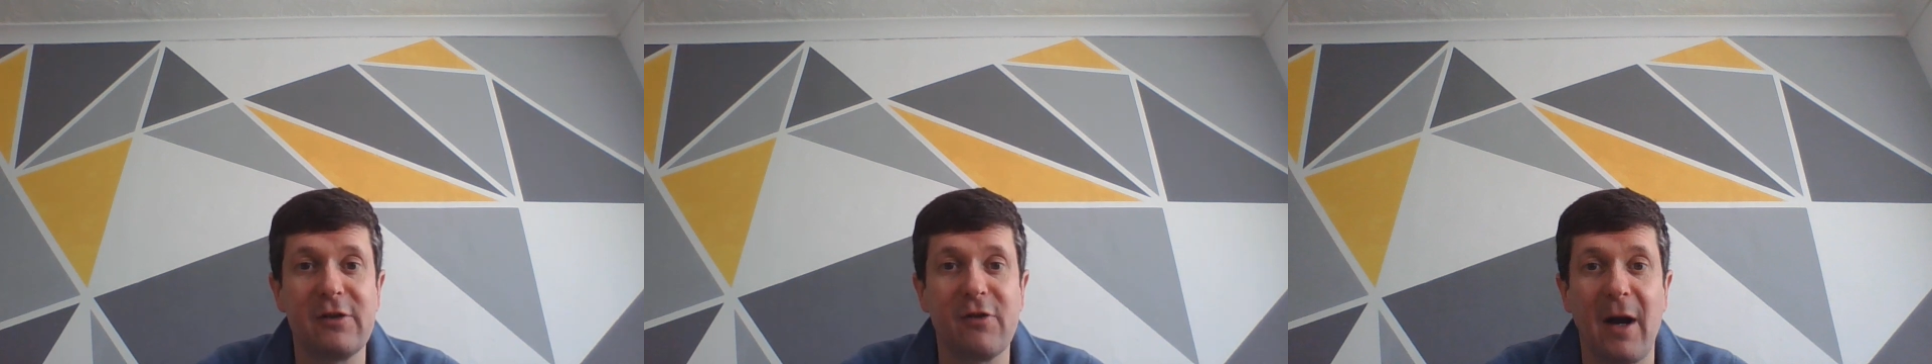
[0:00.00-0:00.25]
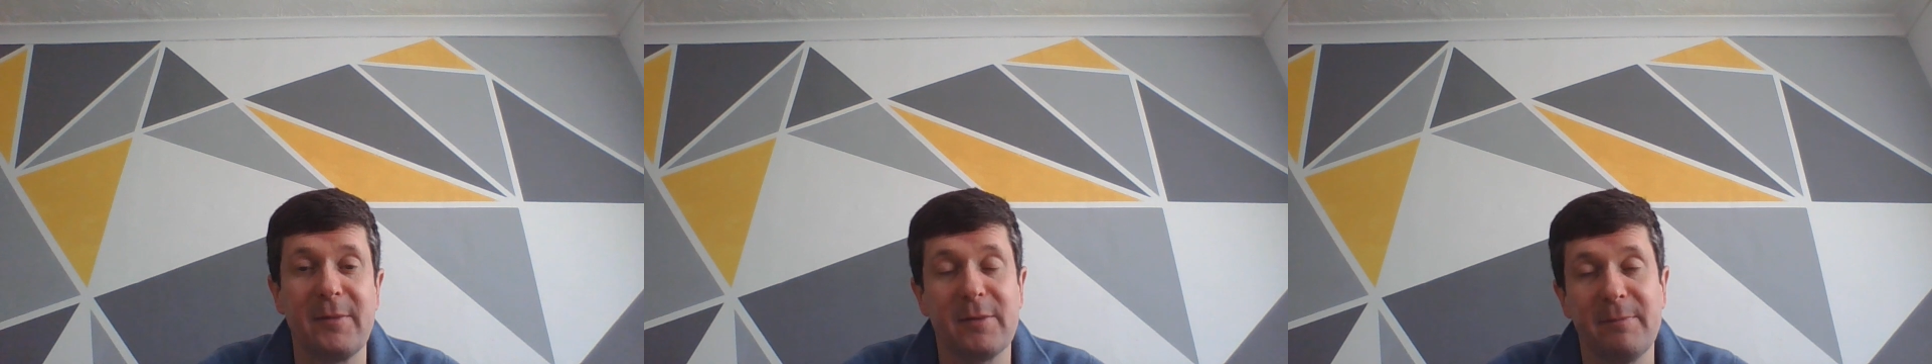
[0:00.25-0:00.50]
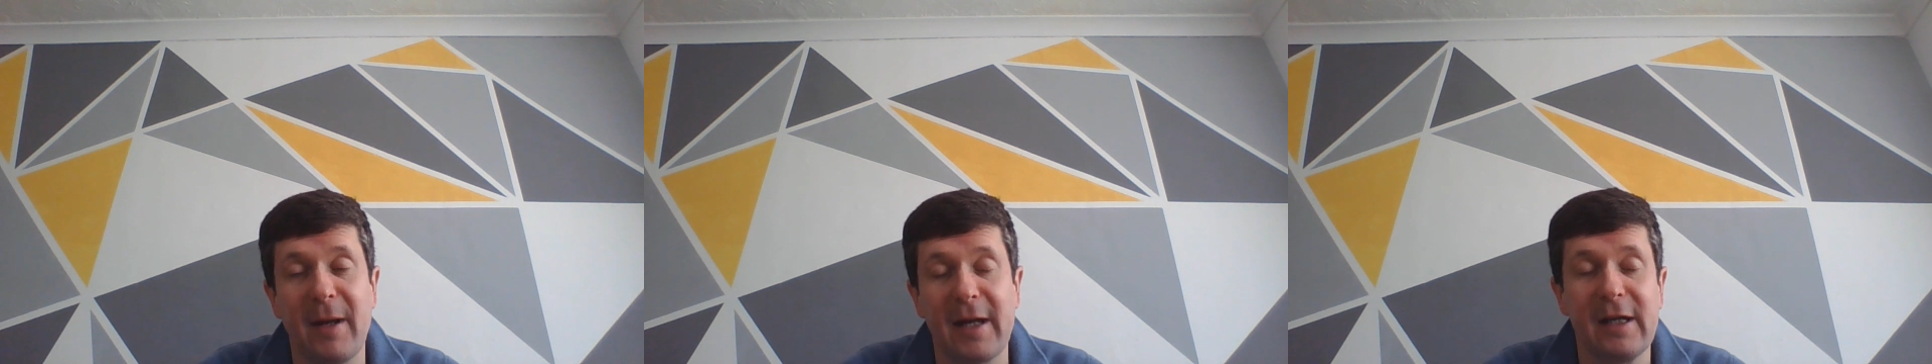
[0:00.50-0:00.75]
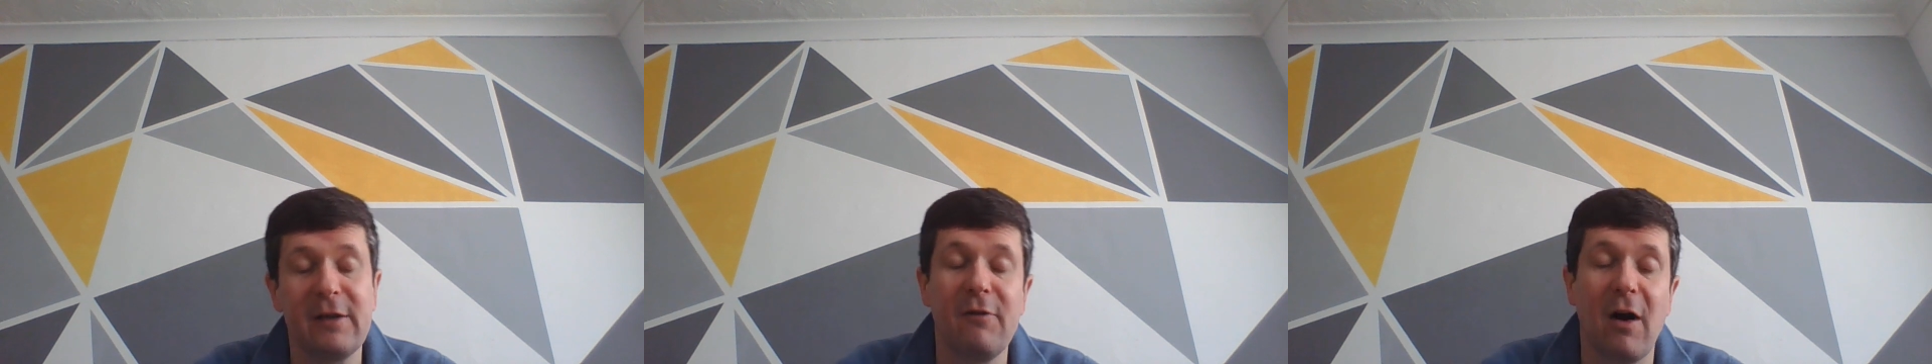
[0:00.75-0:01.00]
crimes and
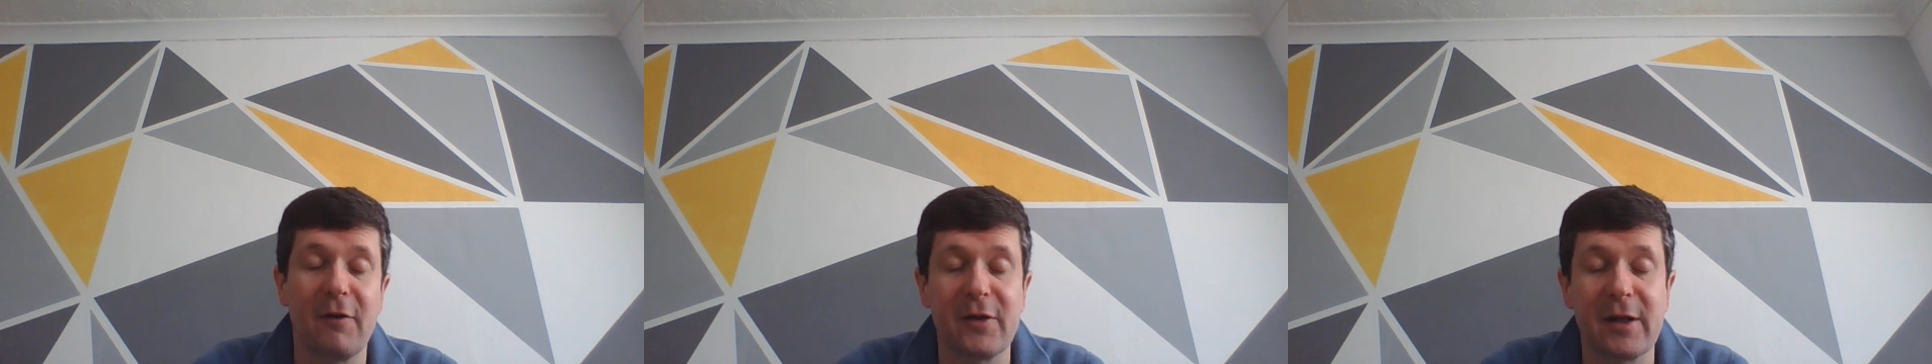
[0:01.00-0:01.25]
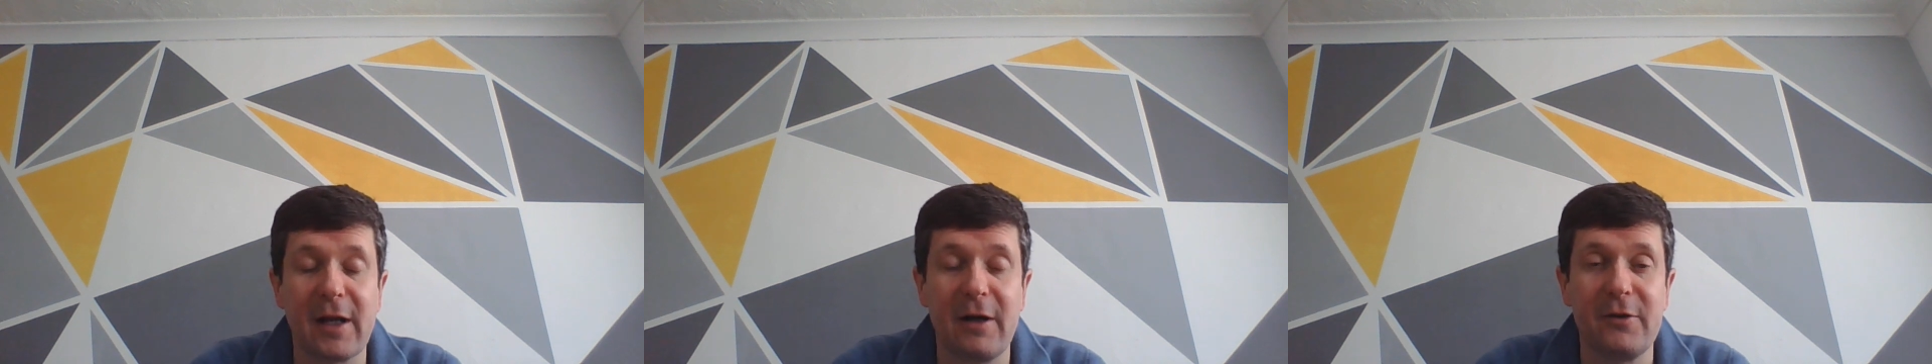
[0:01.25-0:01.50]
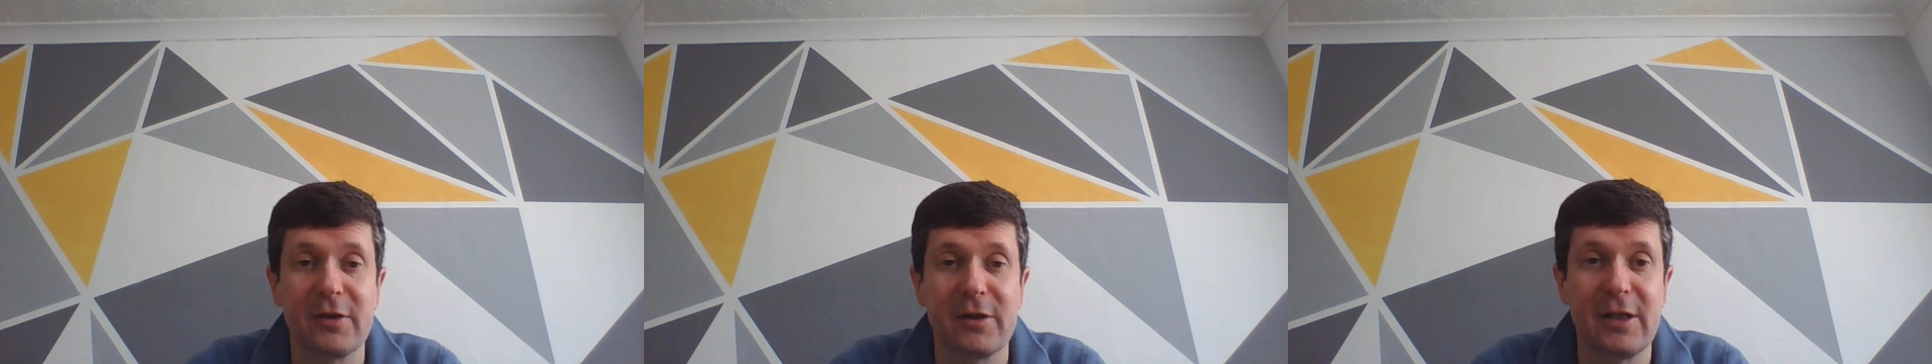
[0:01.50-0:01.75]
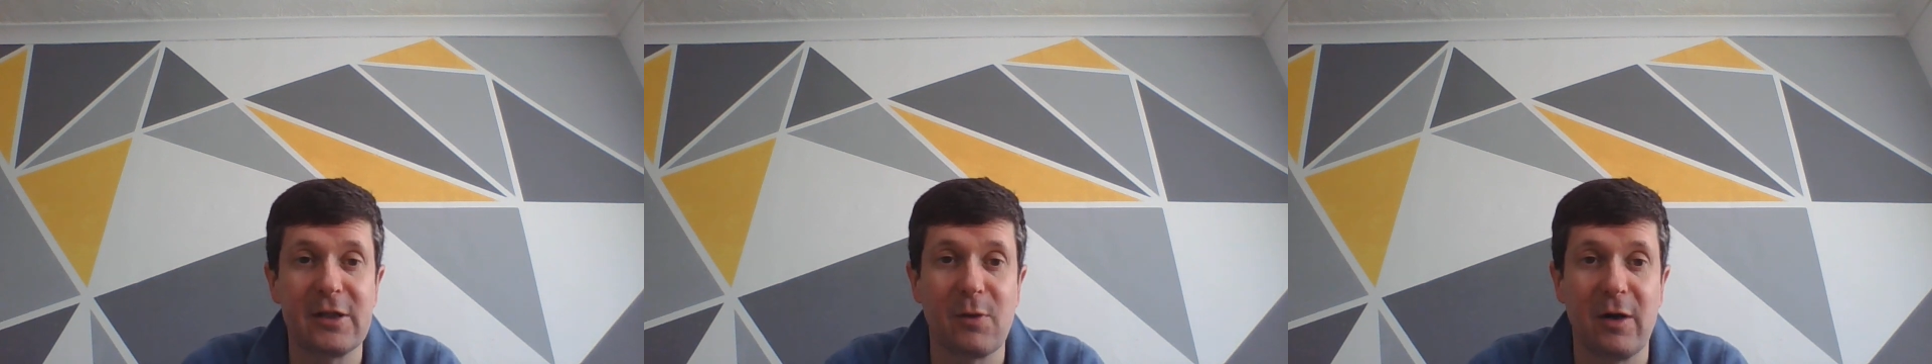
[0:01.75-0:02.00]
begging rather than go to
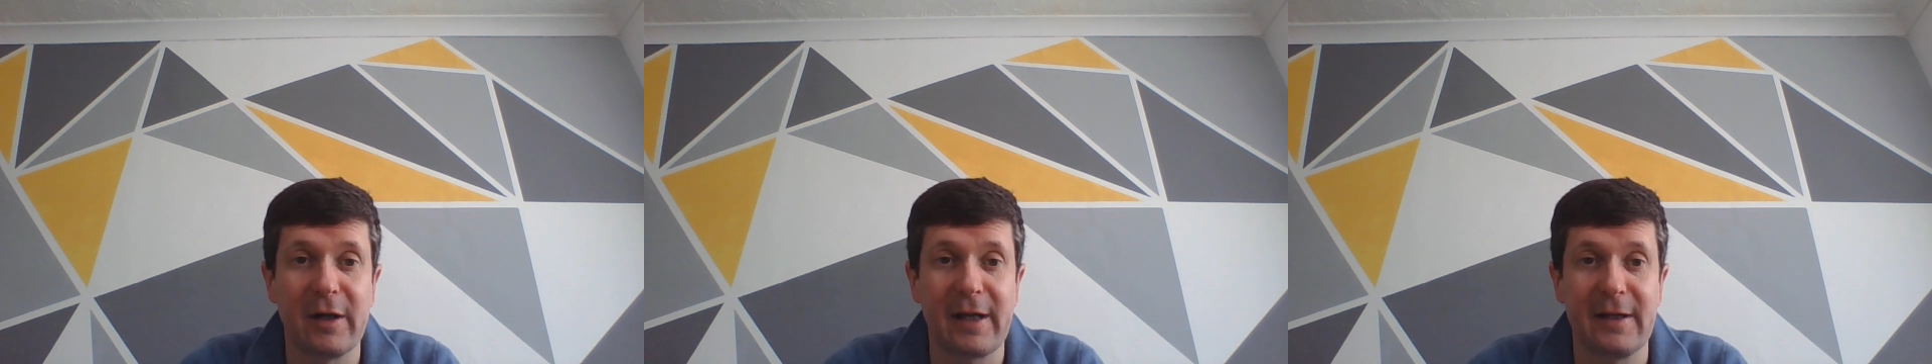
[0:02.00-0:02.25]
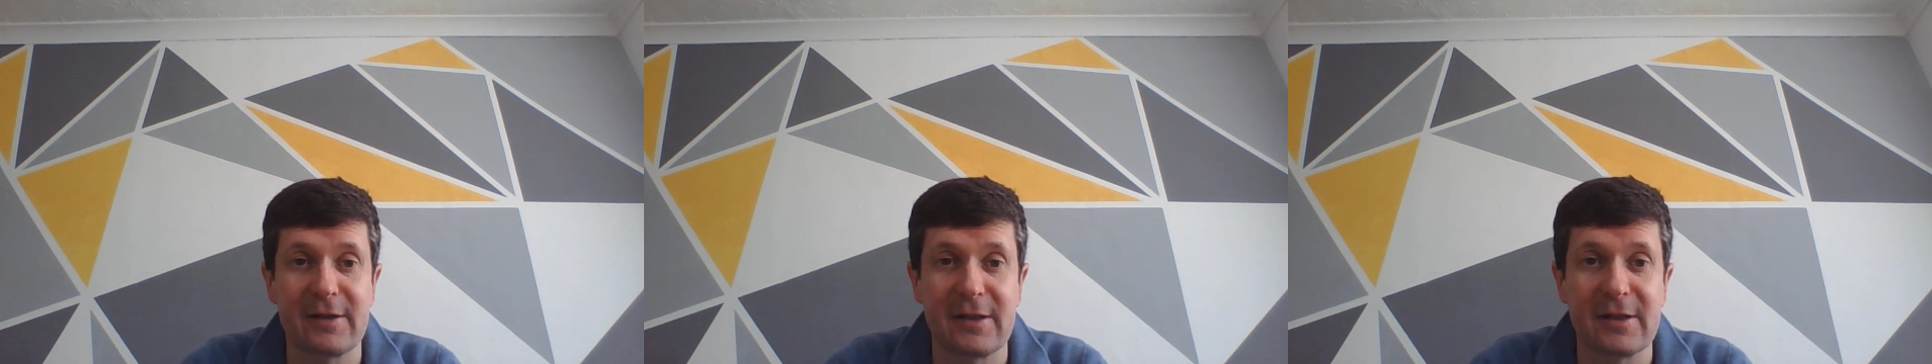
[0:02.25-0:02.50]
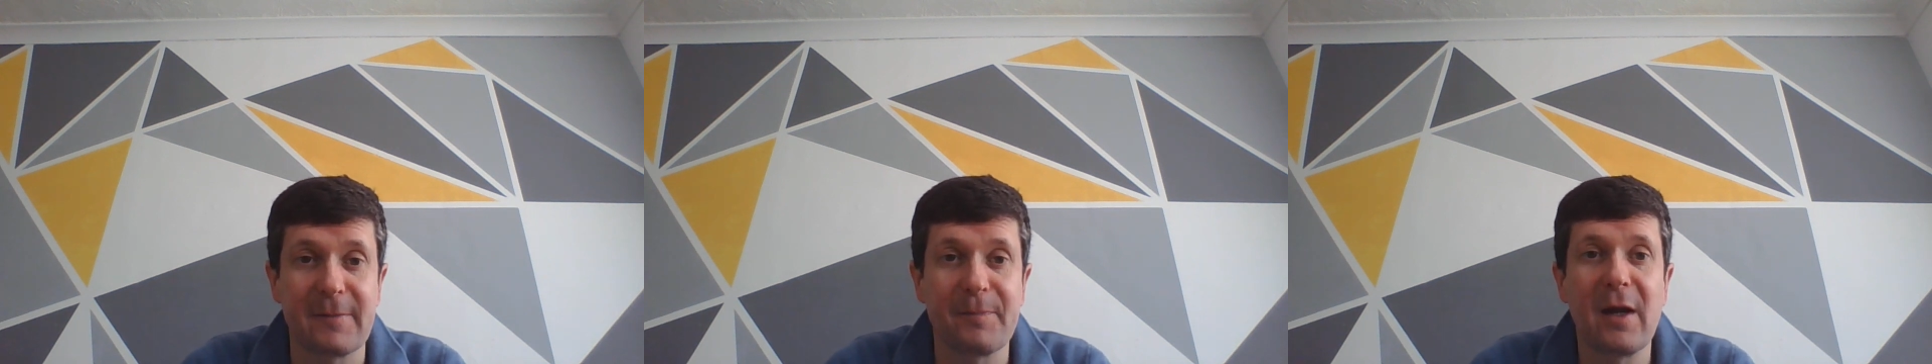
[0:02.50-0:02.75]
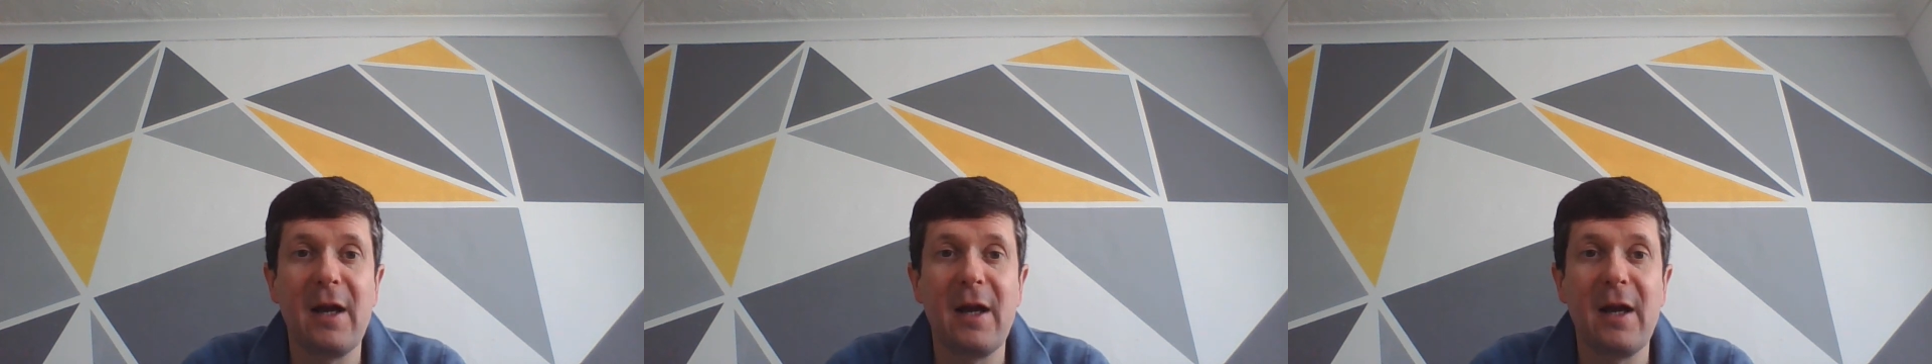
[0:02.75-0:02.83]
these workhouses.